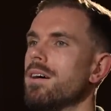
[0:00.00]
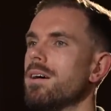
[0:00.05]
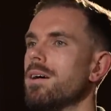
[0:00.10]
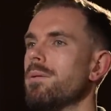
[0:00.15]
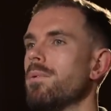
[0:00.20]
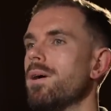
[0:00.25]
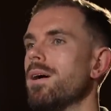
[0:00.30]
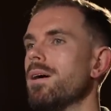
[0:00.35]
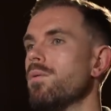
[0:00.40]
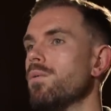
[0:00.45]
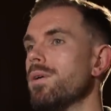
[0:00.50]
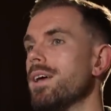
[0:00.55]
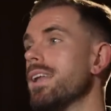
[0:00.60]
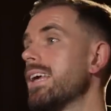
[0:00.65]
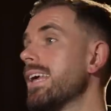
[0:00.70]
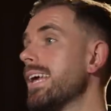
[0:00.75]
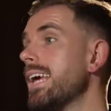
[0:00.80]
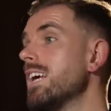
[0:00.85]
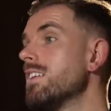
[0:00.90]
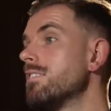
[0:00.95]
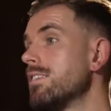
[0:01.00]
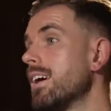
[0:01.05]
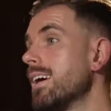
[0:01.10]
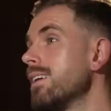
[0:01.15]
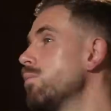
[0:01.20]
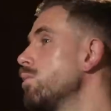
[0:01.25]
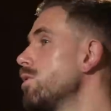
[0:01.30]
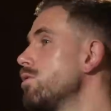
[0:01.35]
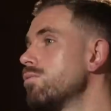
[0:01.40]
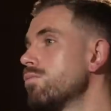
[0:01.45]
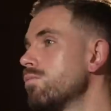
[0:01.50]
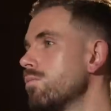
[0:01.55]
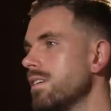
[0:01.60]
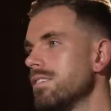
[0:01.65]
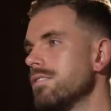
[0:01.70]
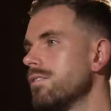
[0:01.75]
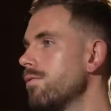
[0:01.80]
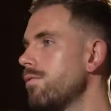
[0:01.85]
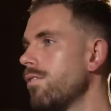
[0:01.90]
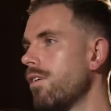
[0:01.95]
away at the Gateshead, which
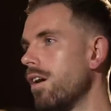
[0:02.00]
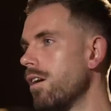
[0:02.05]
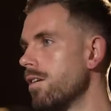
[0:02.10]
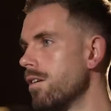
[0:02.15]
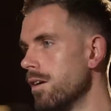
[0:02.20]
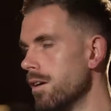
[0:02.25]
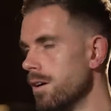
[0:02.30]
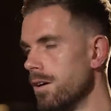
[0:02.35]
isn't far,